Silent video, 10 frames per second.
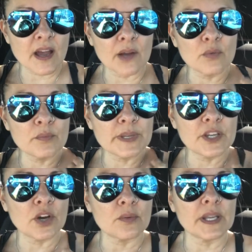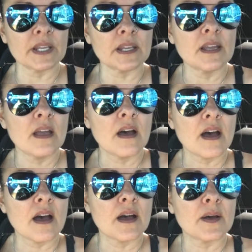I will be going
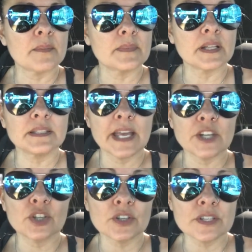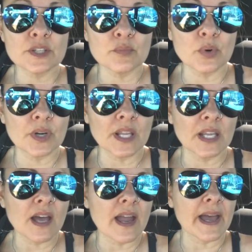later this
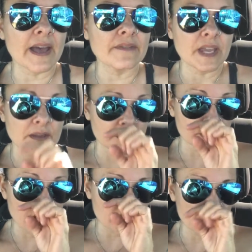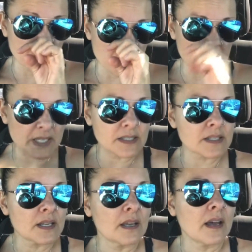morning. I have a massage appointment